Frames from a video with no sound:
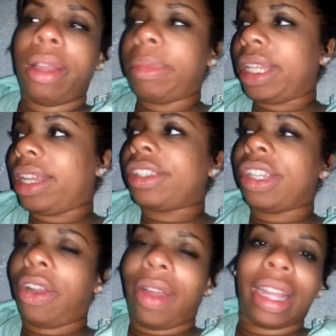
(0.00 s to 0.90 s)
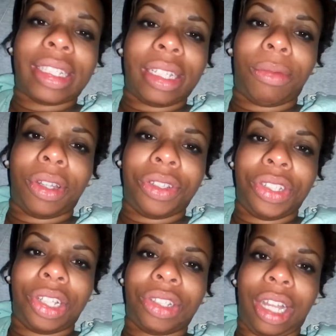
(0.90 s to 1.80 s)
Because your ass didn't want to do
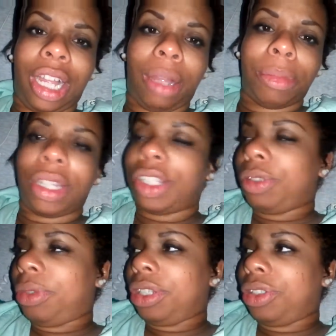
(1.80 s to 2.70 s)
your job, because you wanted